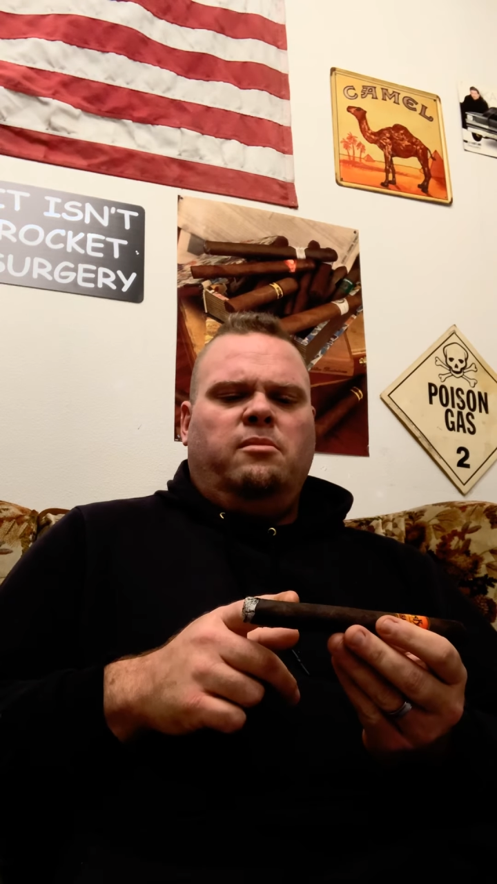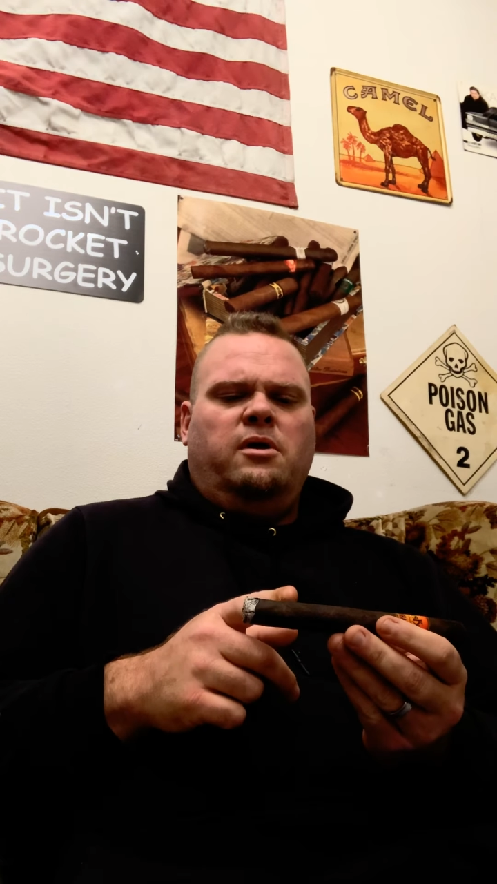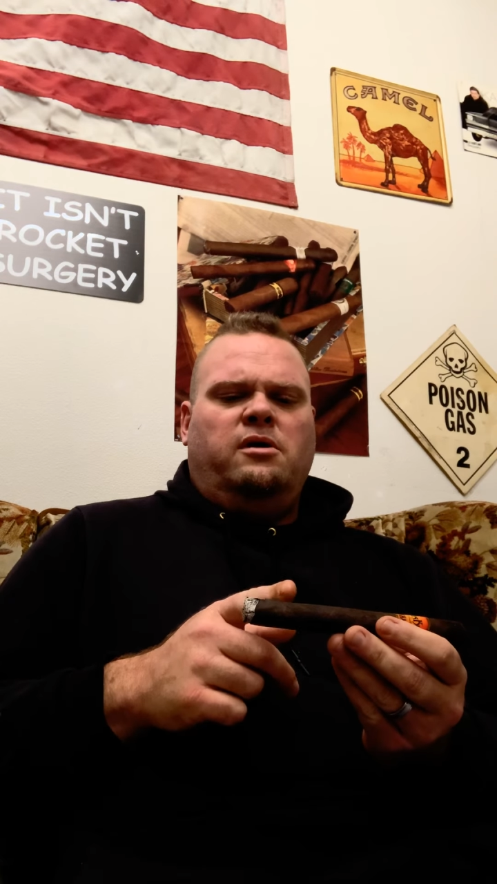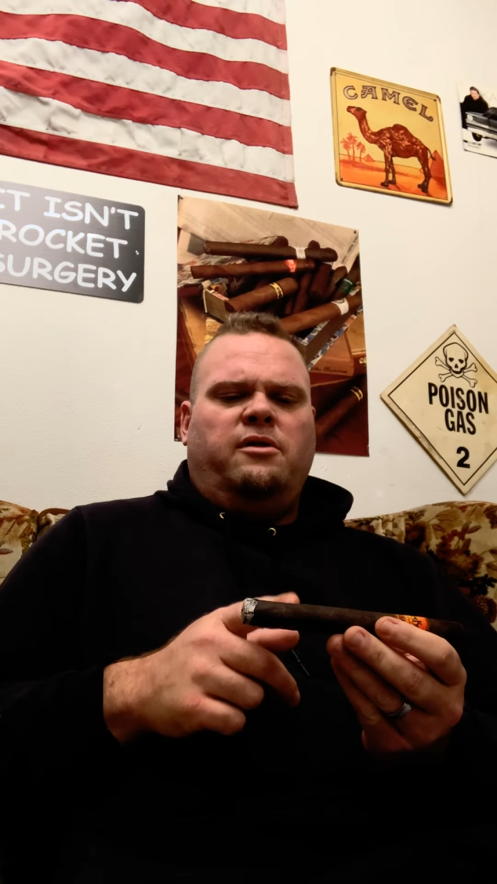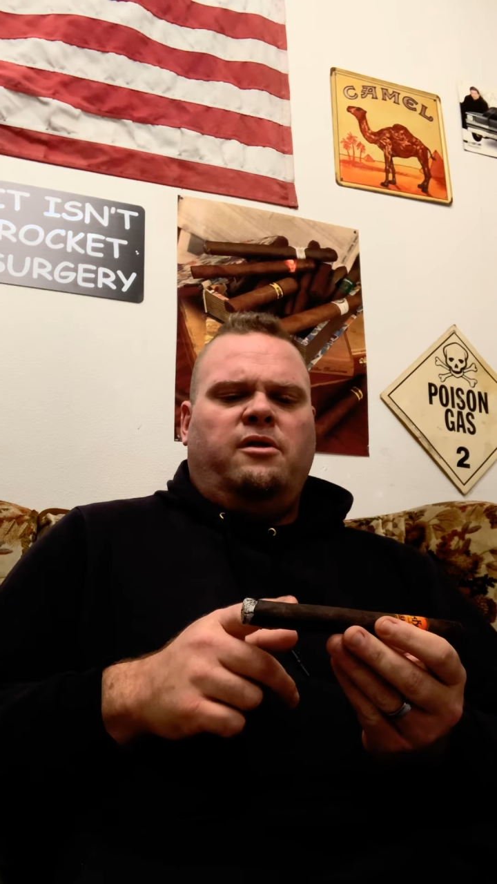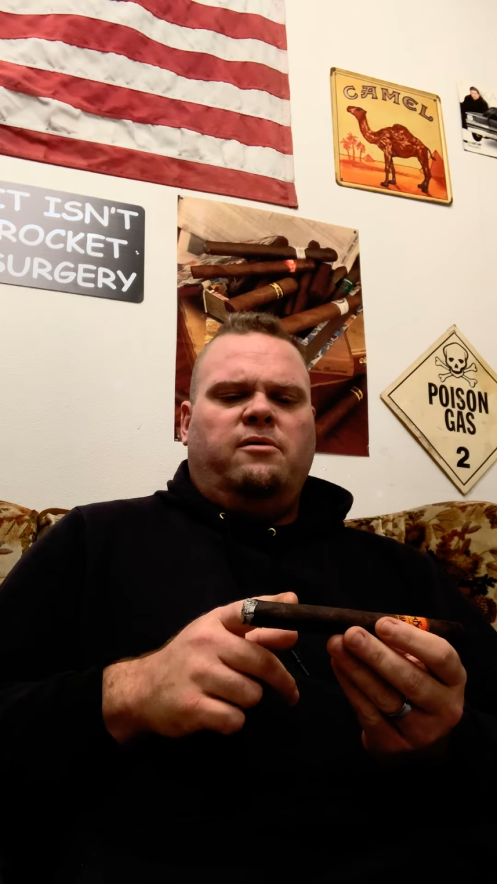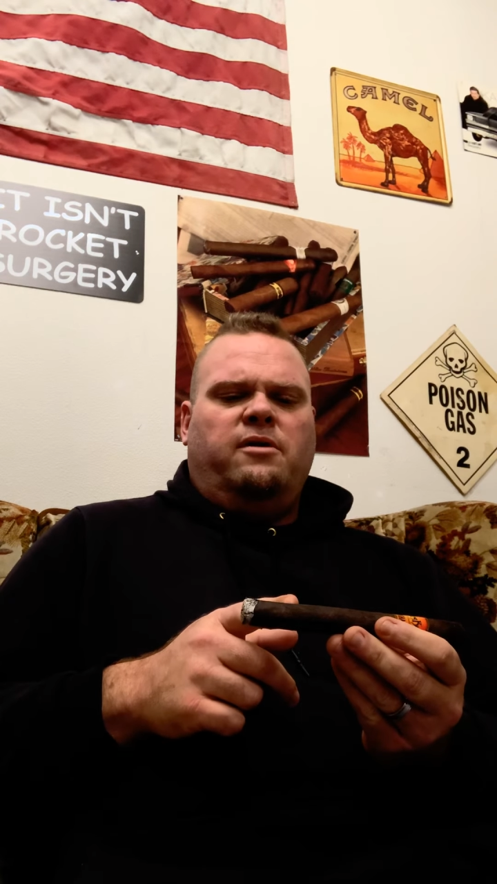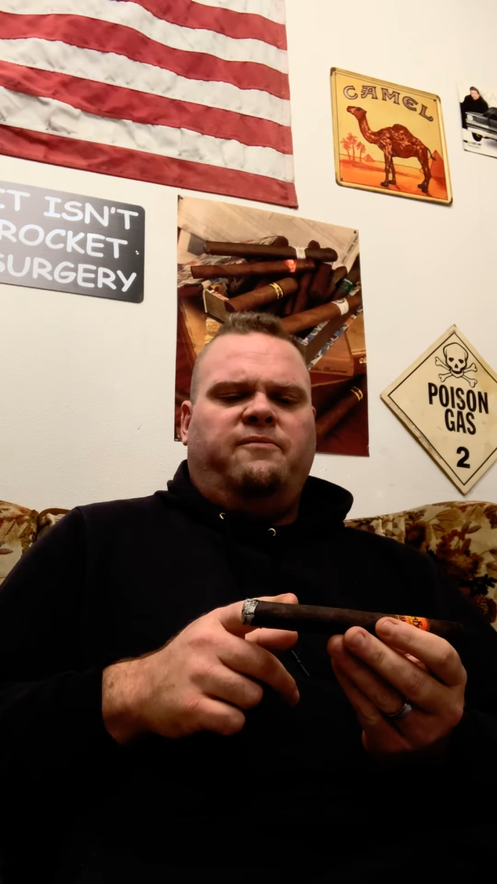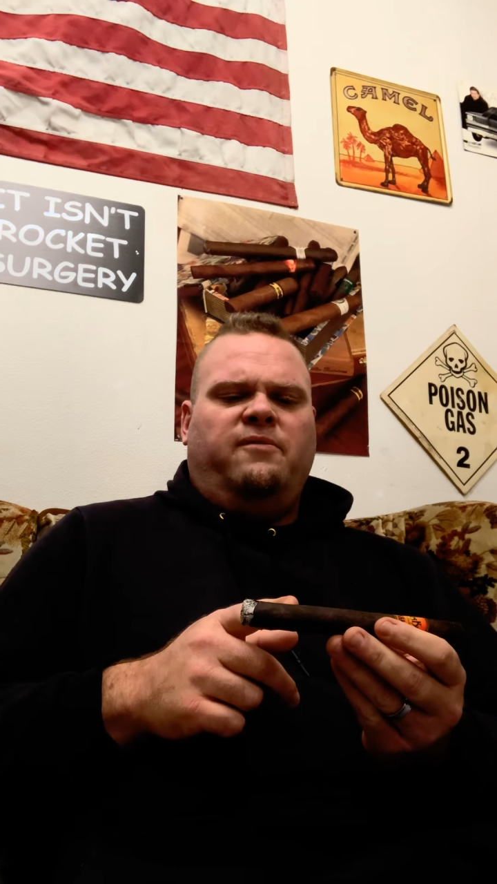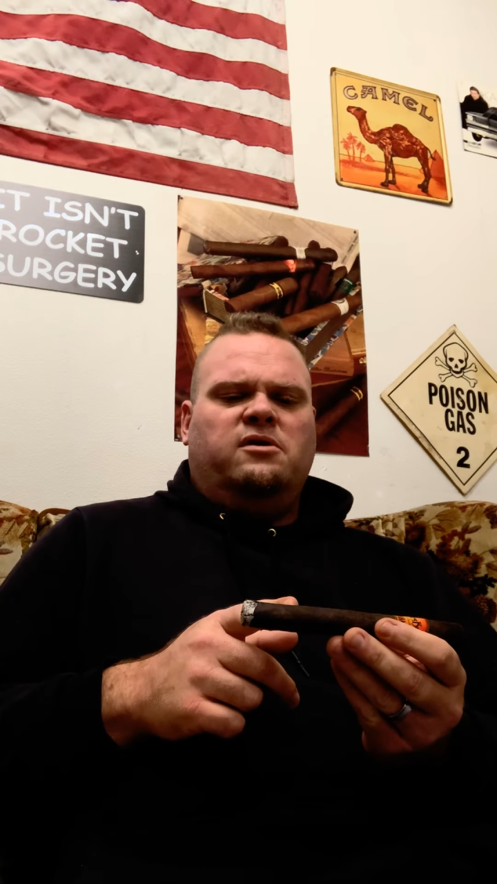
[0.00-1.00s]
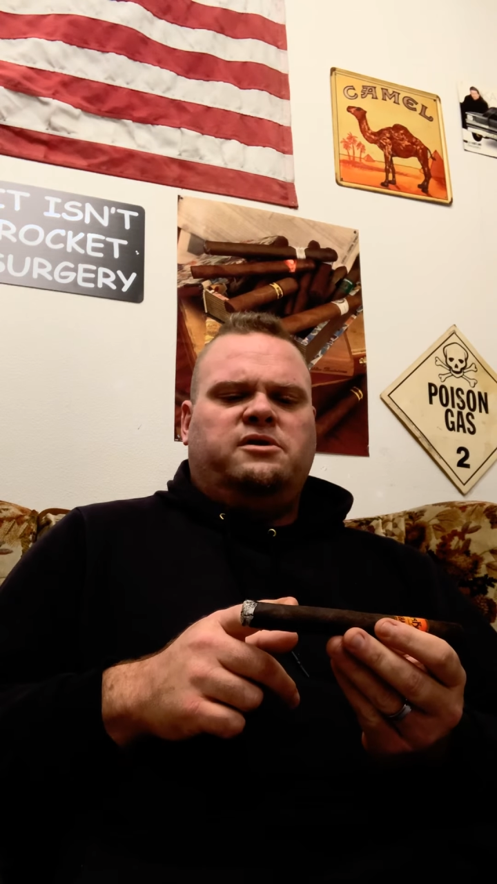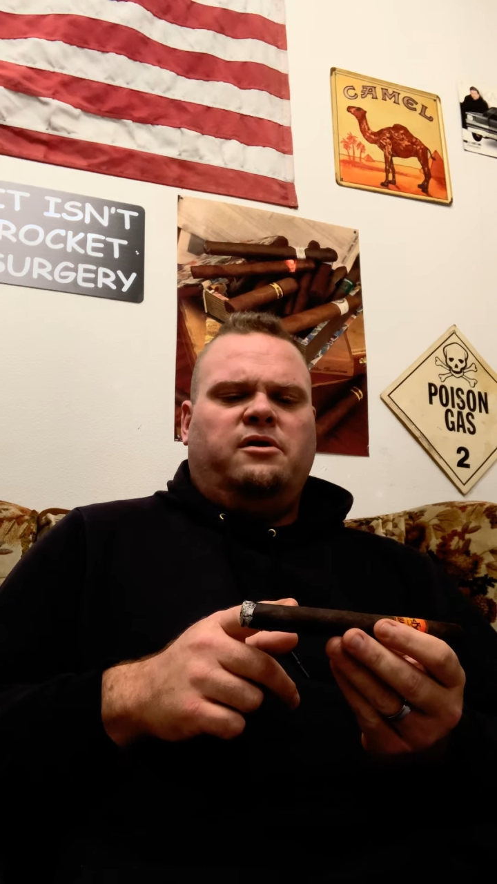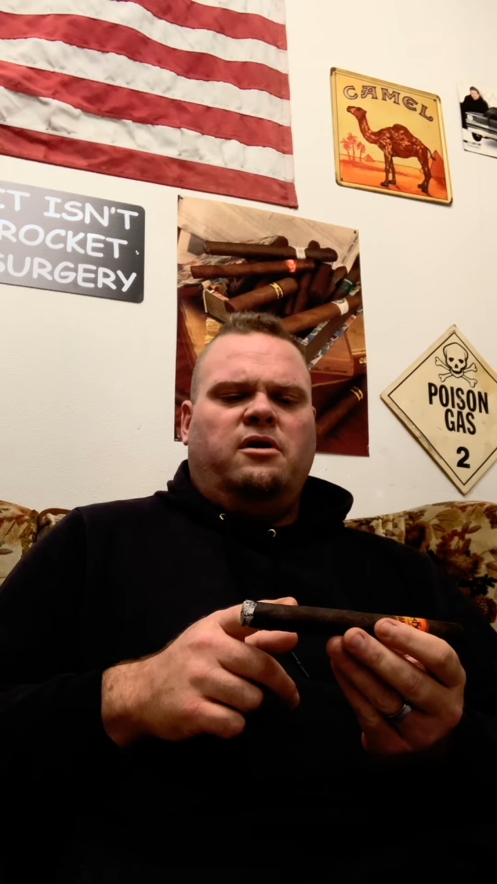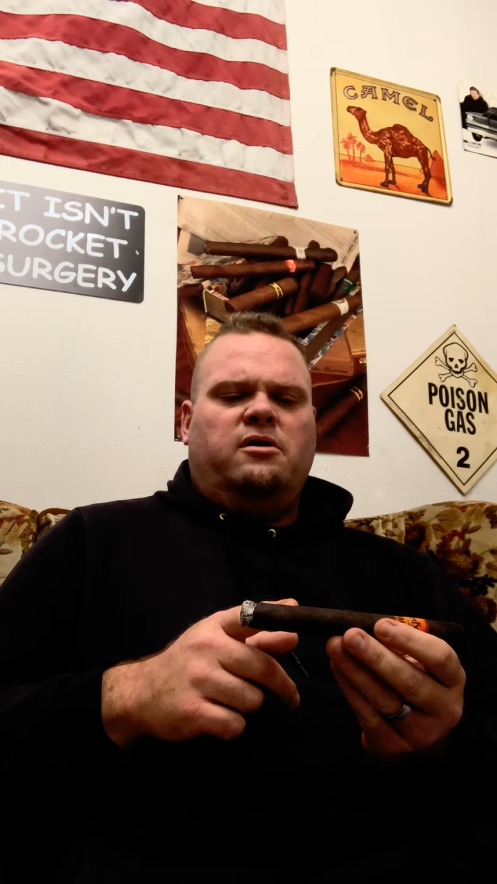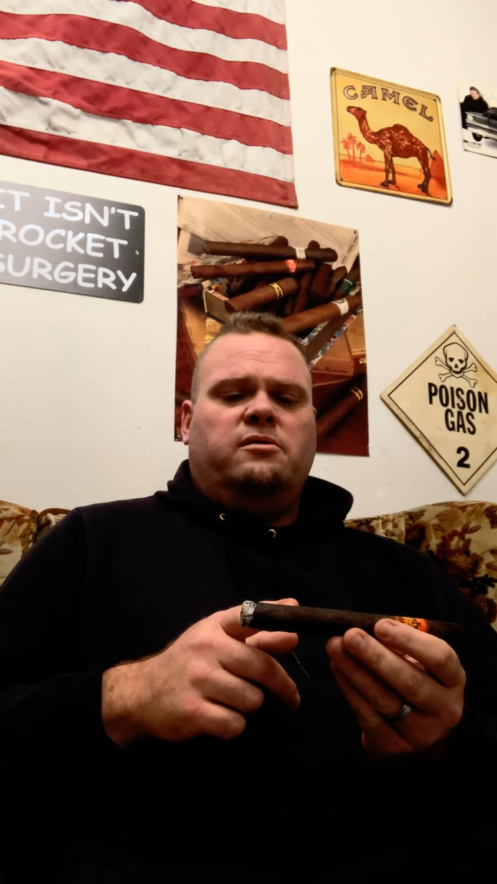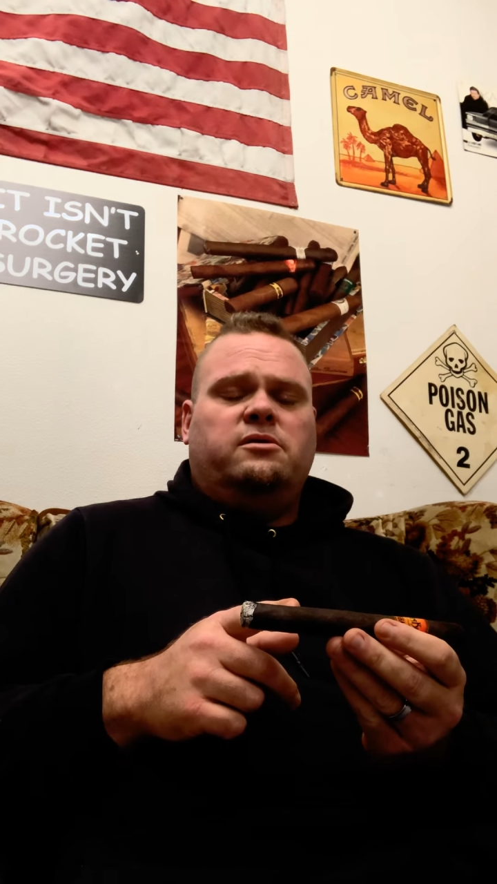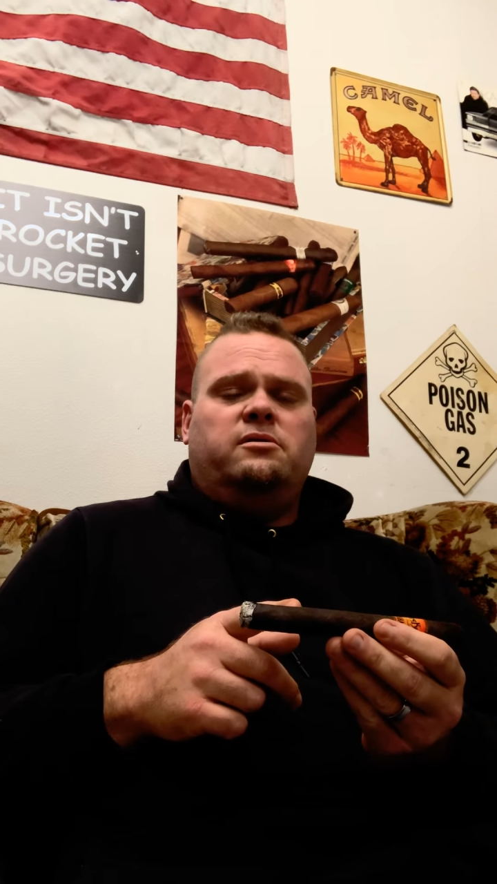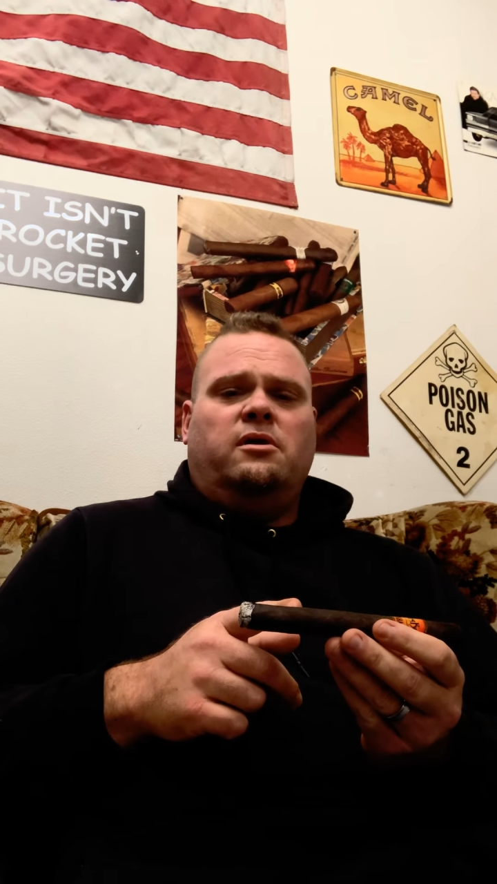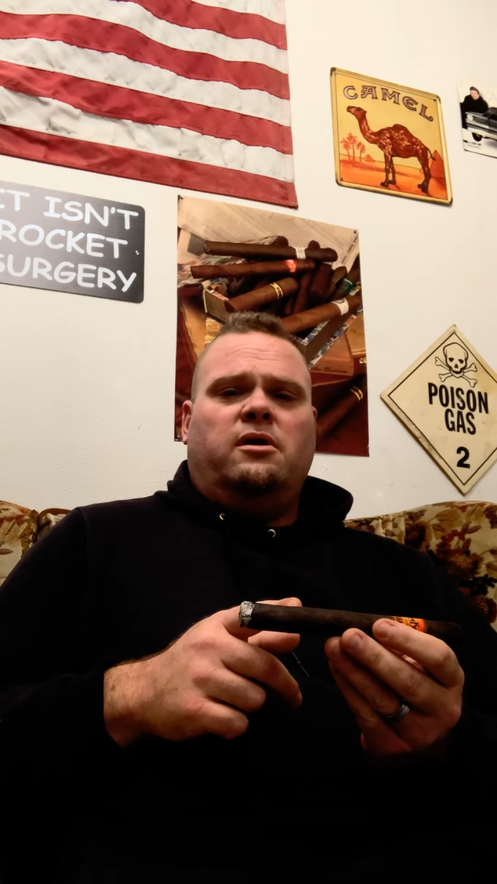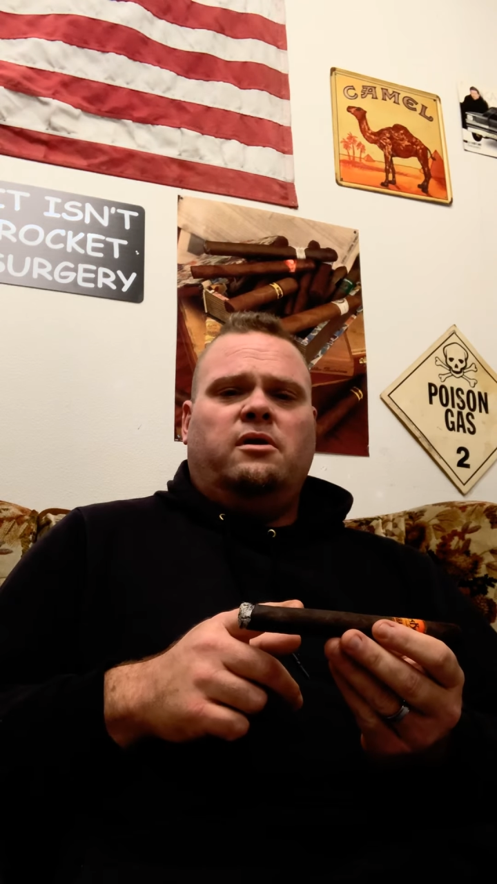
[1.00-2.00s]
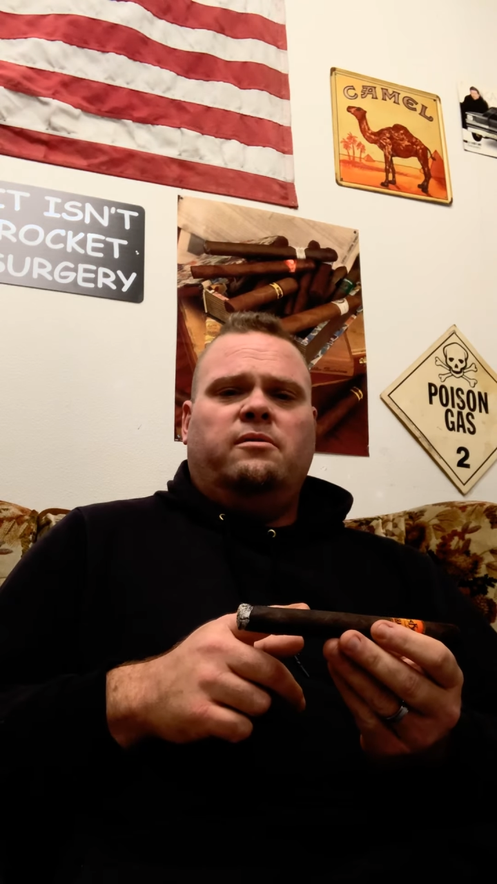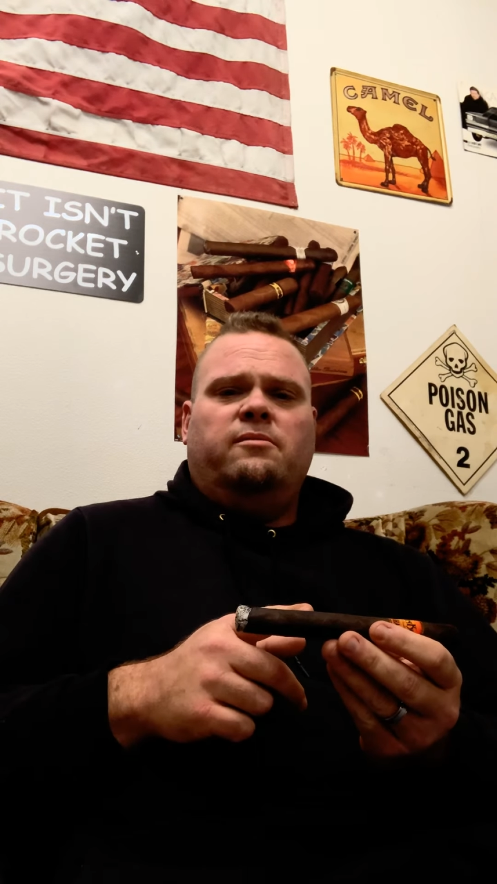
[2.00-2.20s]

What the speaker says: into the first third or